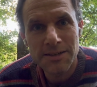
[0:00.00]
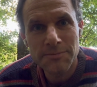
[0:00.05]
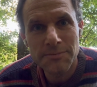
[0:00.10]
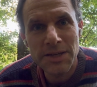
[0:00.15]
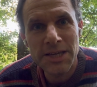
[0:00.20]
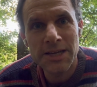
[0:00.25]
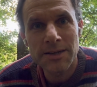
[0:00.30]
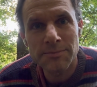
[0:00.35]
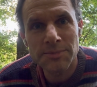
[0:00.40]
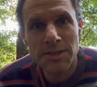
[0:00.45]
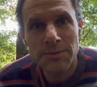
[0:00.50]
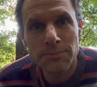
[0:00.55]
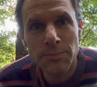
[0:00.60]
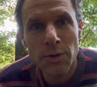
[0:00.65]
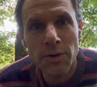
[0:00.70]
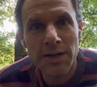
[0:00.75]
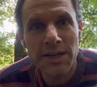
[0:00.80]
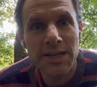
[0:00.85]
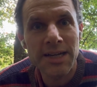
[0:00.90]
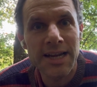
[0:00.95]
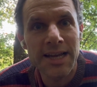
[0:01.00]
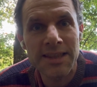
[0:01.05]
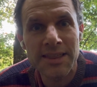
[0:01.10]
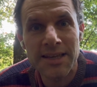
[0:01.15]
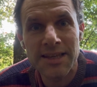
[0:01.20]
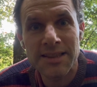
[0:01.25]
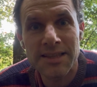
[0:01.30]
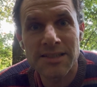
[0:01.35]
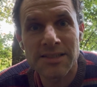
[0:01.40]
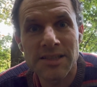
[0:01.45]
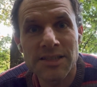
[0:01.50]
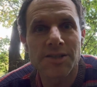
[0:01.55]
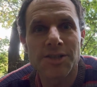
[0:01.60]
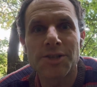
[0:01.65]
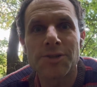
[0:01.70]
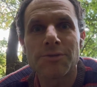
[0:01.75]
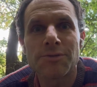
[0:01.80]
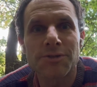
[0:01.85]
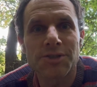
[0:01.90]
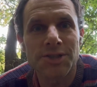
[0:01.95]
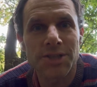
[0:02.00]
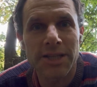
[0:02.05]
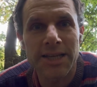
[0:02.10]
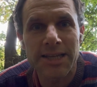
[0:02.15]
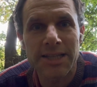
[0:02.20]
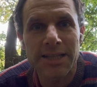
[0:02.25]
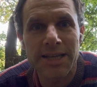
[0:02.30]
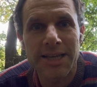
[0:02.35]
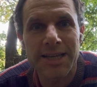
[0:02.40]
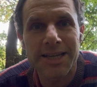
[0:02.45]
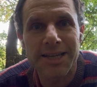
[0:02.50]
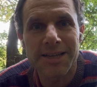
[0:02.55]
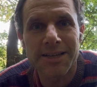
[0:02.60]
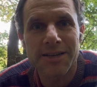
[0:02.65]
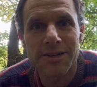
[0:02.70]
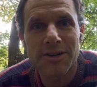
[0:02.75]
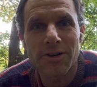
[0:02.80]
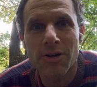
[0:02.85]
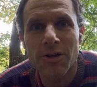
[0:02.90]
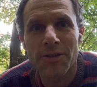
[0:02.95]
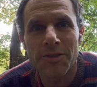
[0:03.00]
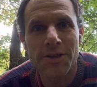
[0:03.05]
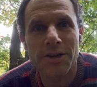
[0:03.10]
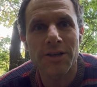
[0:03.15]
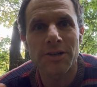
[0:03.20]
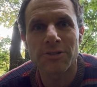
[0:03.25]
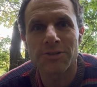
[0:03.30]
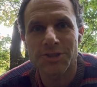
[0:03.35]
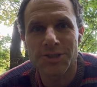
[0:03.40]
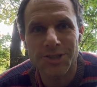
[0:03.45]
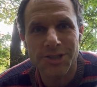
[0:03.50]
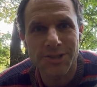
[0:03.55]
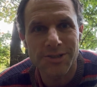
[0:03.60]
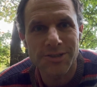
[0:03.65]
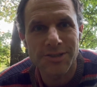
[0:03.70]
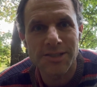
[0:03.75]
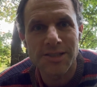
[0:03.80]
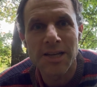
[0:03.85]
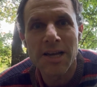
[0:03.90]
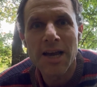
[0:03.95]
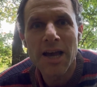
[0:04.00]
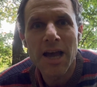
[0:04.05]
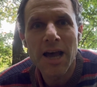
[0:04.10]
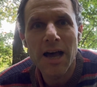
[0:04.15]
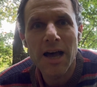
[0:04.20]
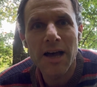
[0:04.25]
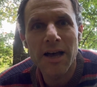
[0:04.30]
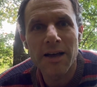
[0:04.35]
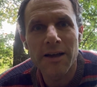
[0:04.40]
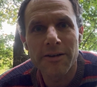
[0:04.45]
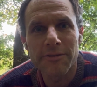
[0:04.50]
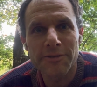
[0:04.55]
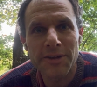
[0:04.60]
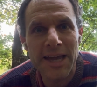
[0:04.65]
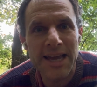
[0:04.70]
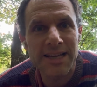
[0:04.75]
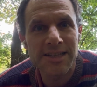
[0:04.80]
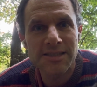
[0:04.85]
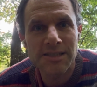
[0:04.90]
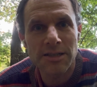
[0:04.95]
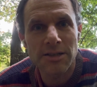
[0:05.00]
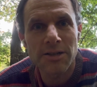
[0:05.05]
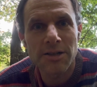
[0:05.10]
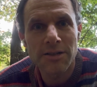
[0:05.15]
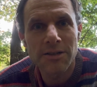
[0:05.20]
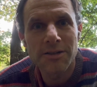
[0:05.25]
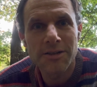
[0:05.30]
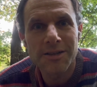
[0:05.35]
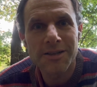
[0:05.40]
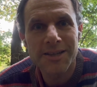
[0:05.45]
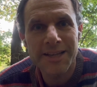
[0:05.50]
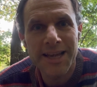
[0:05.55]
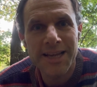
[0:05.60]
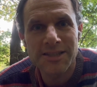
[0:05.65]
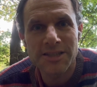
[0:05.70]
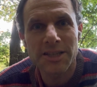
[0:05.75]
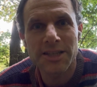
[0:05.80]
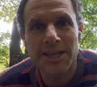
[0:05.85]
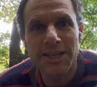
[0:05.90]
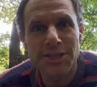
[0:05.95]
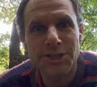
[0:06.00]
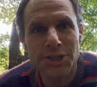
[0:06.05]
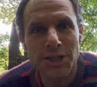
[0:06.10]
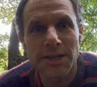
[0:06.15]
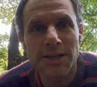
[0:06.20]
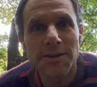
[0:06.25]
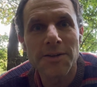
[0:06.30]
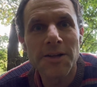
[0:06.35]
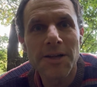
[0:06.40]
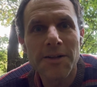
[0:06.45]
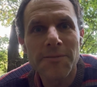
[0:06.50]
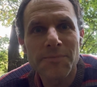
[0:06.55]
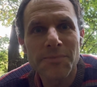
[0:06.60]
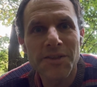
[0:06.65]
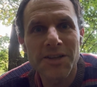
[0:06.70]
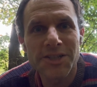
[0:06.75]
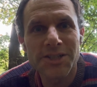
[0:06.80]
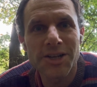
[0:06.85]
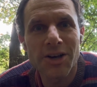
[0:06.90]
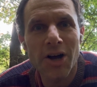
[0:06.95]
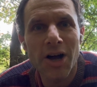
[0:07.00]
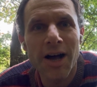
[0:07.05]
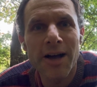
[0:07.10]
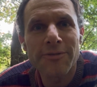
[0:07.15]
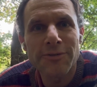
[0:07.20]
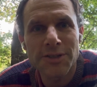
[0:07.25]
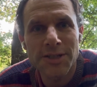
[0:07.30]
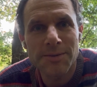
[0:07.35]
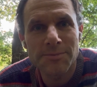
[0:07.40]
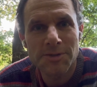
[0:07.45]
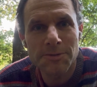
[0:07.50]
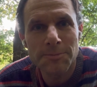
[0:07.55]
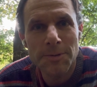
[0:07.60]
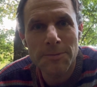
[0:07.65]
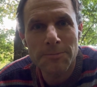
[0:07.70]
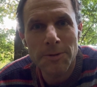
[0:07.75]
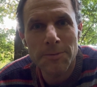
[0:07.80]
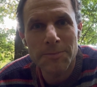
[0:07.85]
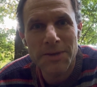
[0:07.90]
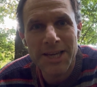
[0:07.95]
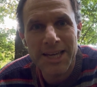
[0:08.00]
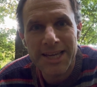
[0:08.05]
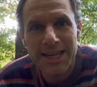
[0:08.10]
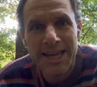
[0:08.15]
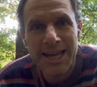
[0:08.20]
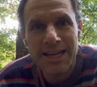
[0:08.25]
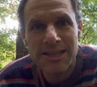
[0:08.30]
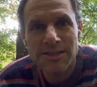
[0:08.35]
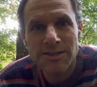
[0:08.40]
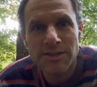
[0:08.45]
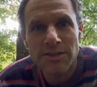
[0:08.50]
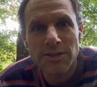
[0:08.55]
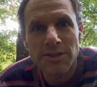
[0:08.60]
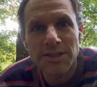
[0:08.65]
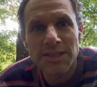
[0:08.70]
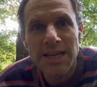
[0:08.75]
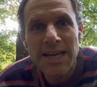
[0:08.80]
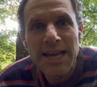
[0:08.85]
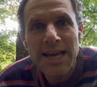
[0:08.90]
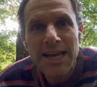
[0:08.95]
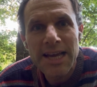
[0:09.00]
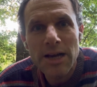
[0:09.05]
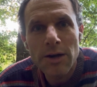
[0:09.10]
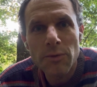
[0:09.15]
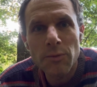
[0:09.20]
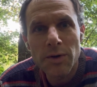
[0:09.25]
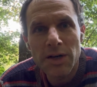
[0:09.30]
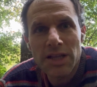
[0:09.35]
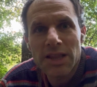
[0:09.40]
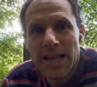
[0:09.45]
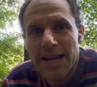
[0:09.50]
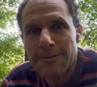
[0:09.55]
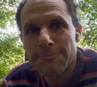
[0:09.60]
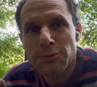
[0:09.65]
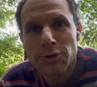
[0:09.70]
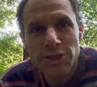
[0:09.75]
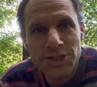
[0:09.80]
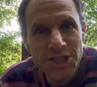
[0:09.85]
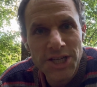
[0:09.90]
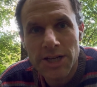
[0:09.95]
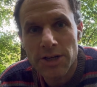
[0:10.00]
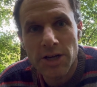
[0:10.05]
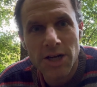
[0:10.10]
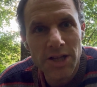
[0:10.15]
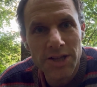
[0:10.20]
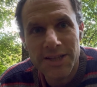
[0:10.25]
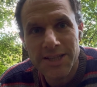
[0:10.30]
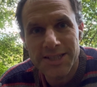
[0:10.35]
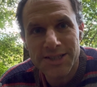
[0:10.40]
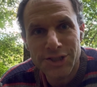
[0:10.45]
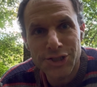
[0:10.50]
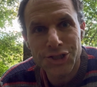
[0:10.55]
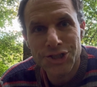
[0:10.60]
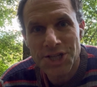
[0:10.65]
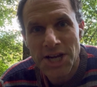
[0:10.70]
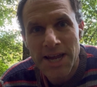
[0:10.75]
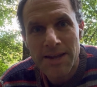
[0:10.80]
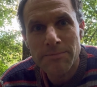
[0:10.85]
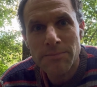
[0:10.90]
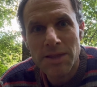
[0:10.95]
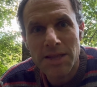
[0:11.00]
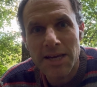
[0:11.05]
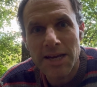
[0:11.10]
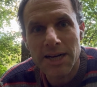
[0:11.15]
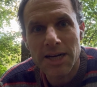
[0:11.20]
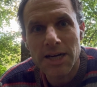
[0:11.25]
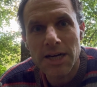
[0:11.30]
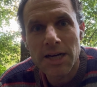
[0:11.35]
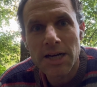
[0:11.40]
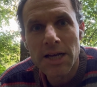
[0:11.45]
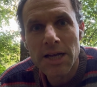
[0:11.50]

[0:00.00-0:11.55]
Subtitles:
becomes important. I think this is huge lately in all the cultures of cancellation. That oftentimes people being canceled, we're like pushing all this shame there